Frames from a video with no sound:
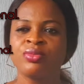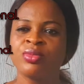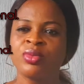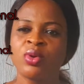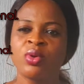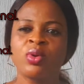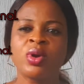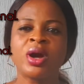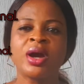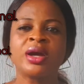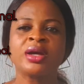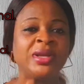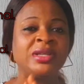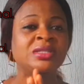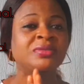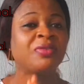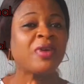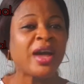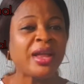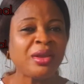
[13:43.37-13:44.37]
Alright, please
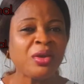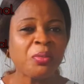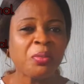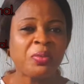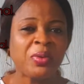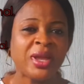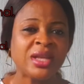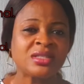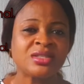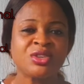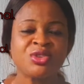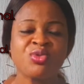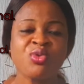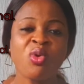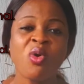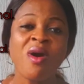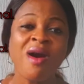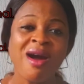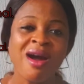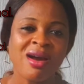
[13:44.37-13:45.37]
find a place in your
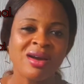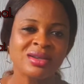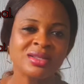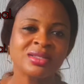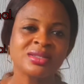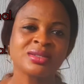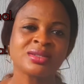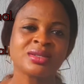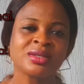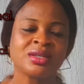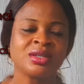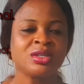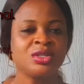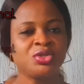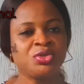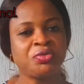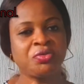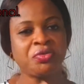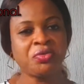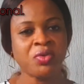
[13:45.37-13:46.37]
heart
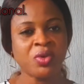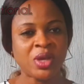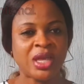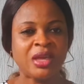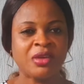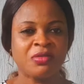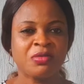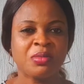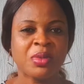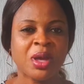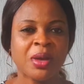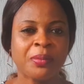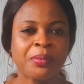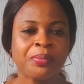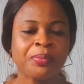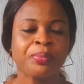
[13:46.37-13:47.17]
to forgive me.